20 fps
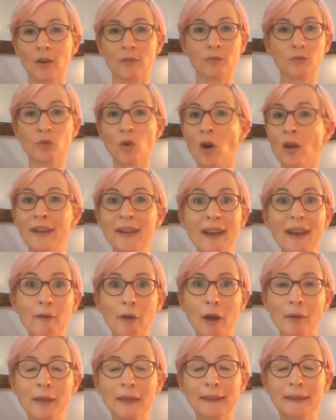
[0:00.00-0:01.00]
of trial and
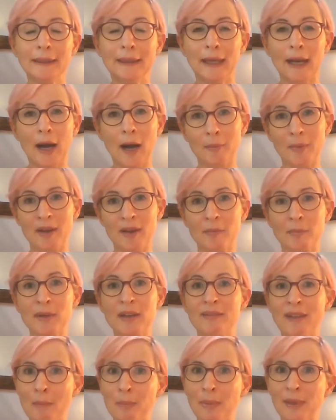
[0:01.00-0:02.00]
error, and a
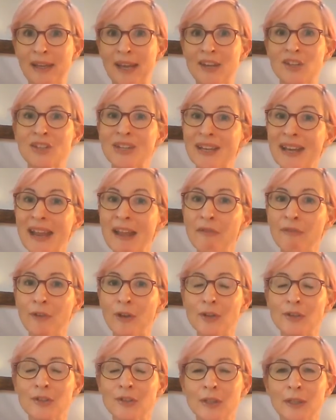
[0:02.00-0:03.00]
bit of application and
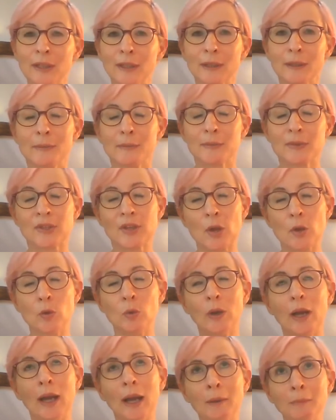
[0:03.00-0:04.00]
effort.
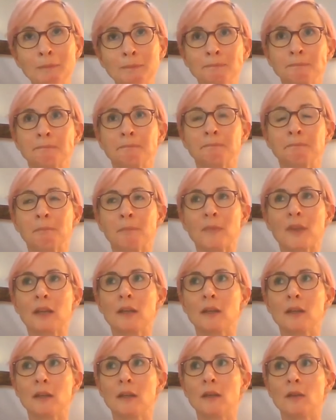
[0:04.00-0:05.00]
So
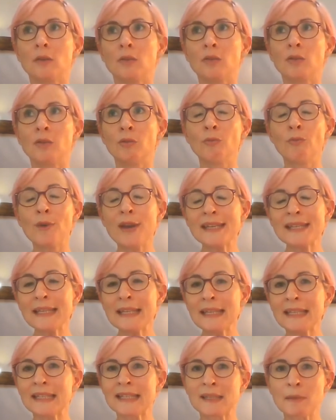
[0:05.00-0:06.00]
the reason
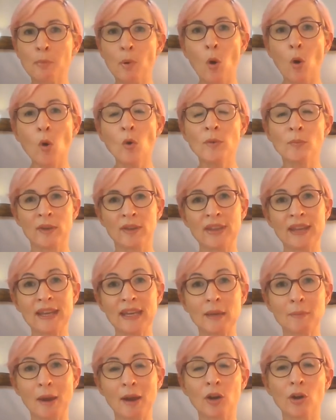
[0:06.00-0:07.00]
this is important when
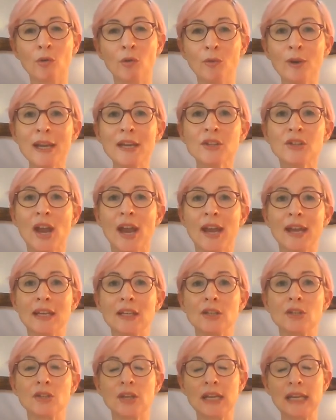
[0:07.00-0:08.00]
thinking about career
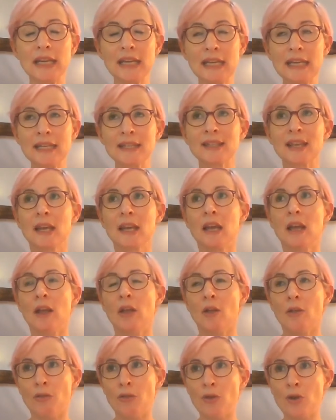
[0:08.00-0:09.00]
change is
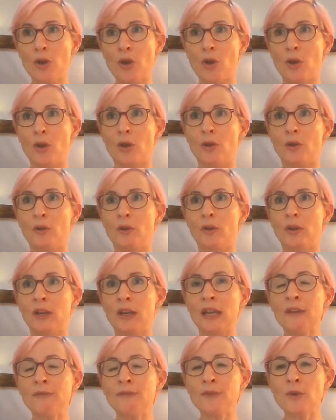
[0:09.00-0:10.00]
that
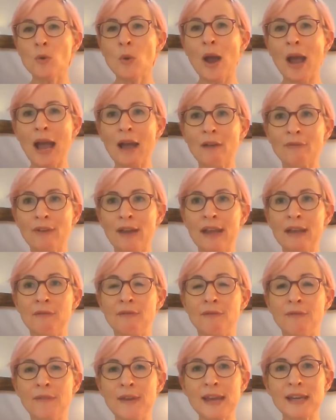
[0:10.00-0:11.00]
if you have a
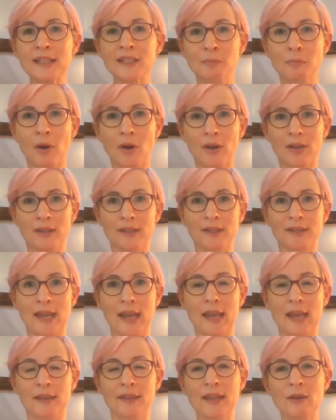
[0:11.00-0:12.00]
fixed
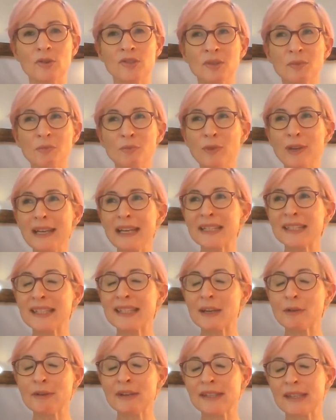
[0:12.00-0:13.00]
mindset, there are some really
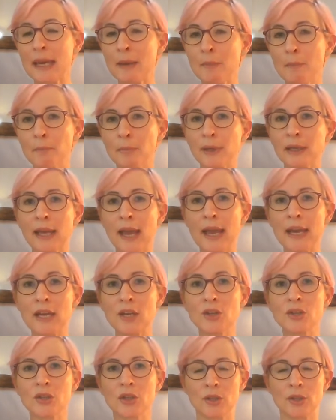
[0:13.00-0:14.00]
serious
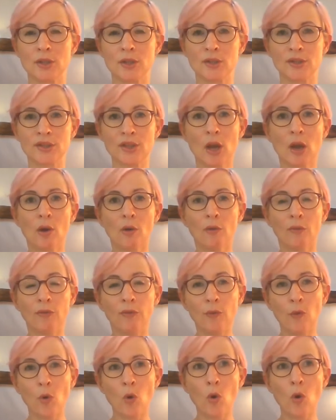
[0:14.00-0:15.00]
implications
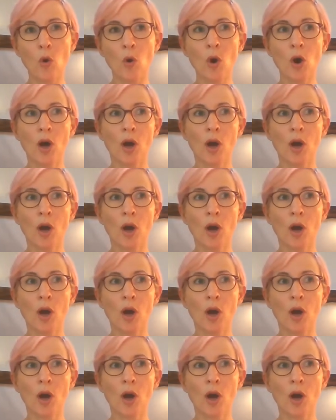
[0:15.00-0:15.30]
for